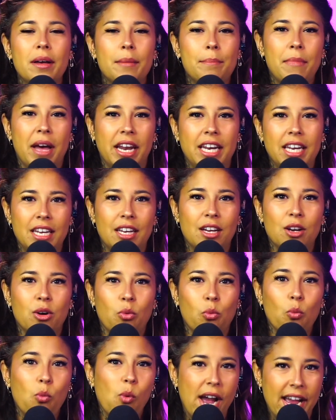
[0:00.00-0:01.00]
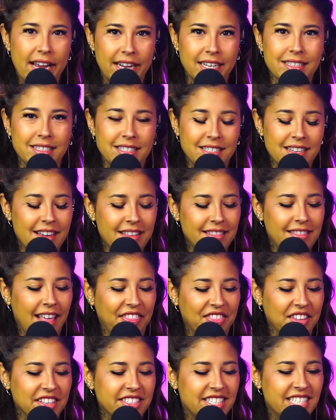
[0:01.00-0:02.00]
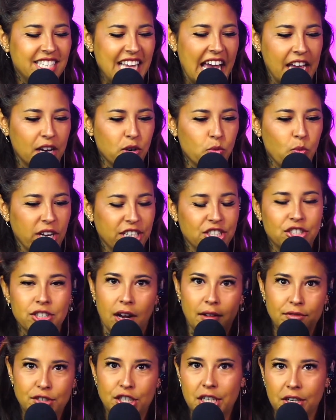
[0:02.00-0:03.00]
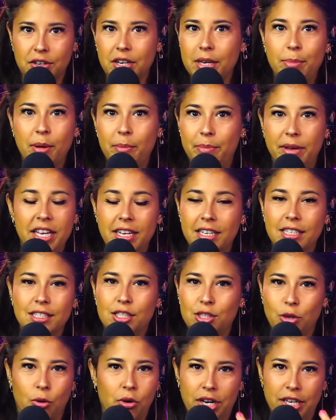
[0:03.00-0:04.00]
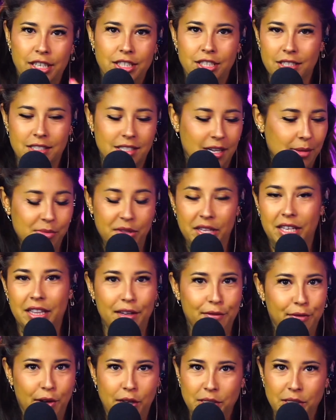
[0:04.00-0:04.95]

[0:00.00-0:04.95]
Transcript: many ways that the sandwich of Sherri Papini's story just completely falls